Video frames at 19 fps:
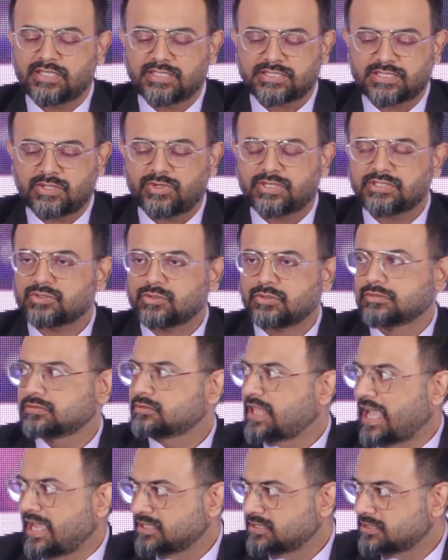in this event. So
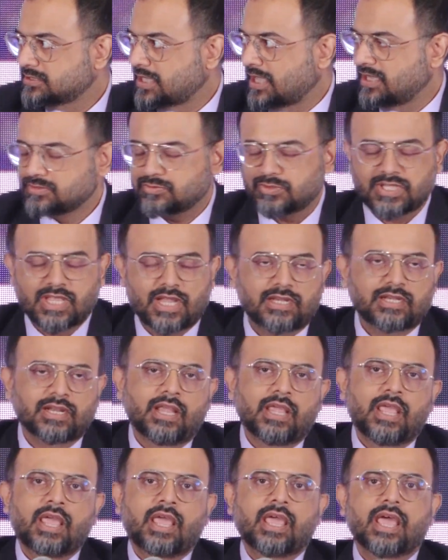thanks for that.
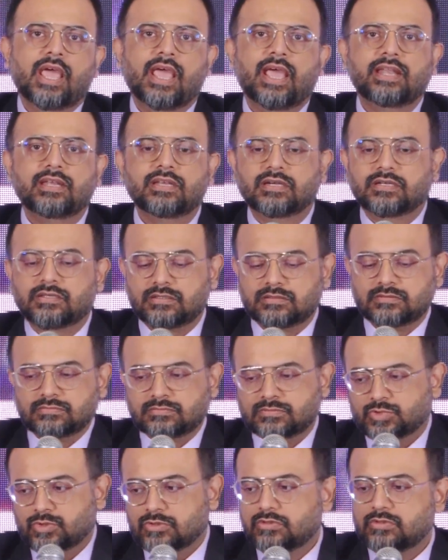And
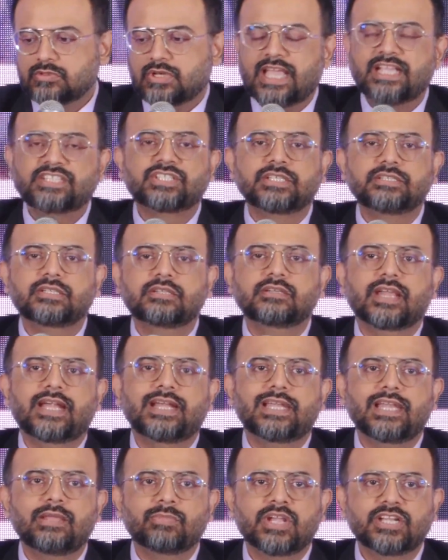so like Chintan
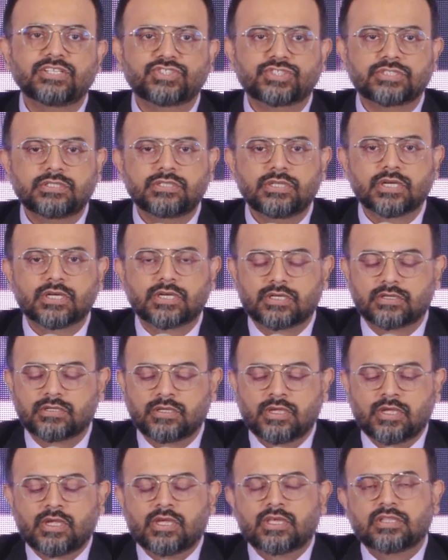rightly mentioned,
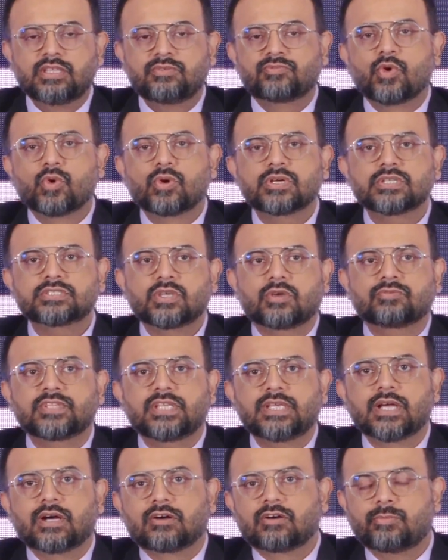the focus of the
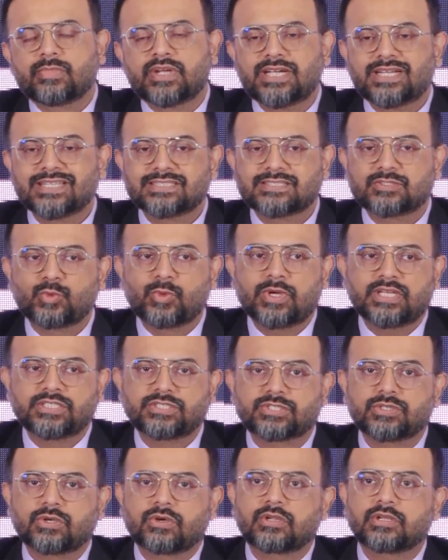government is to
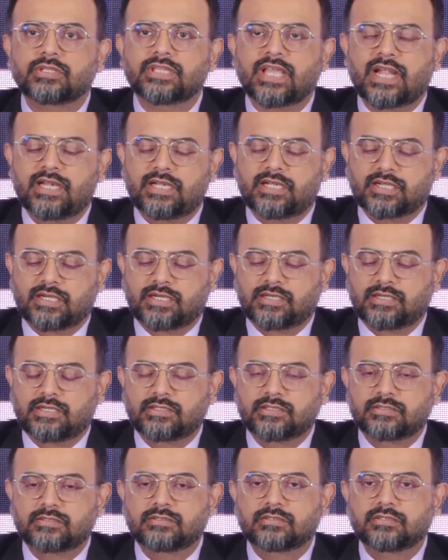ensure that
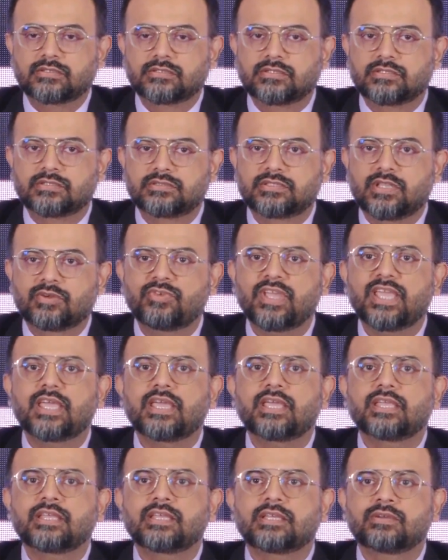the
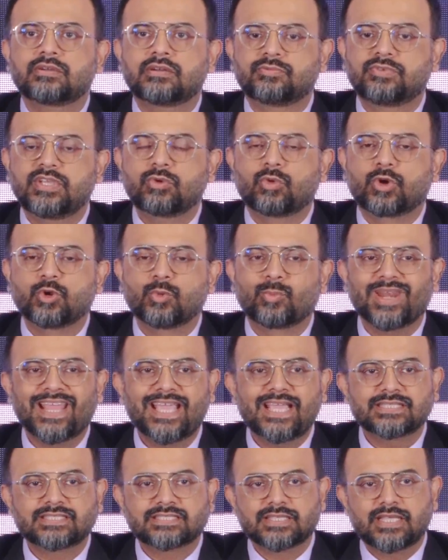way we want to
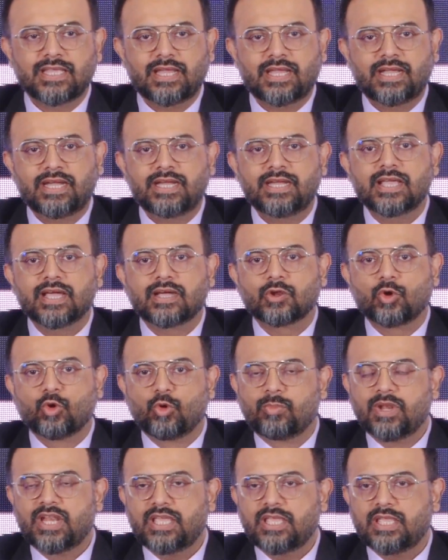place India
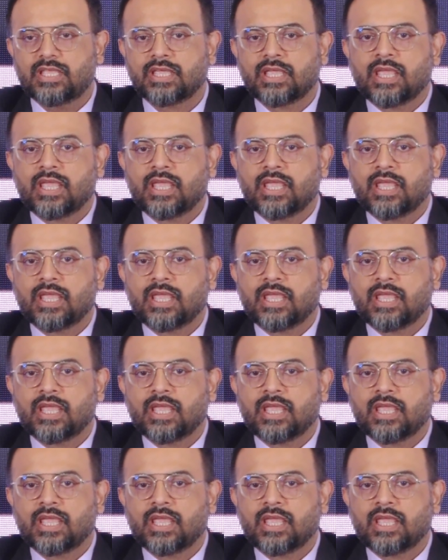globally